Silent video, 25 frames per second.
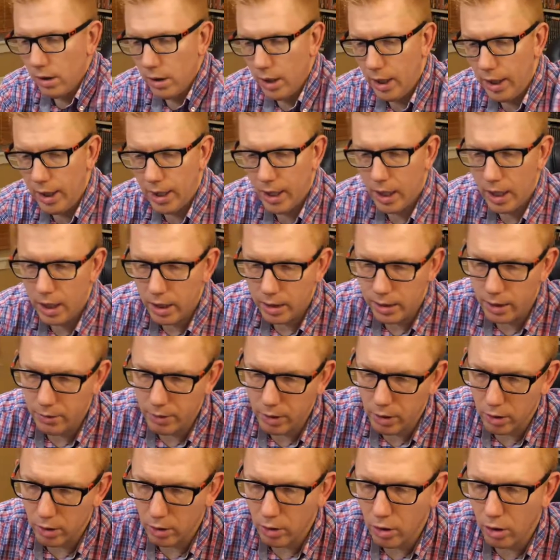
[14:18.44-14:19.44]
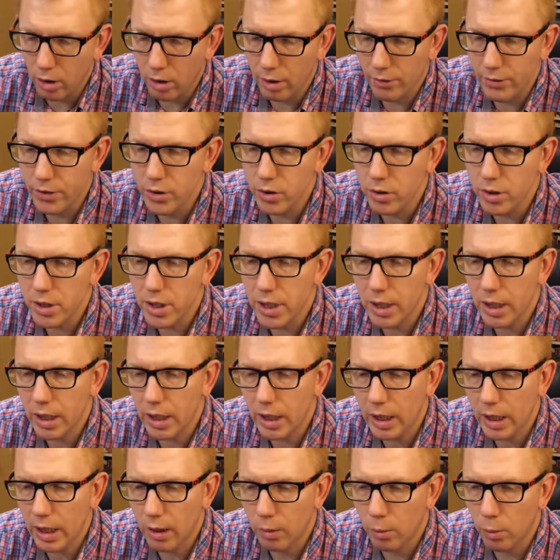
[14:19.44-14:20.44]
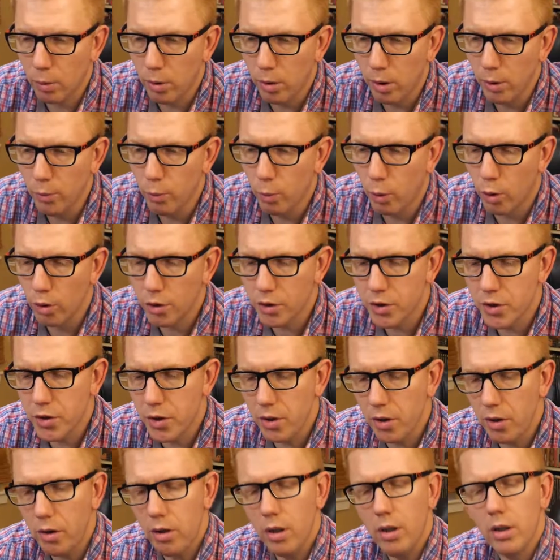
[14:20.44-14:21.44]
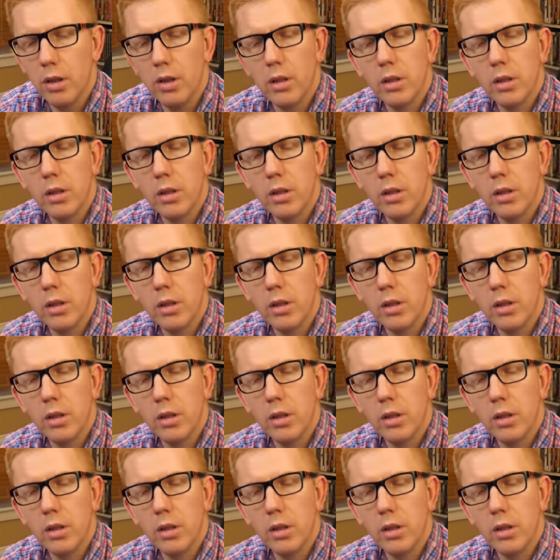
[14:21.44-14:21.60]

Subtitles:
Then we got Call of Duty World War II.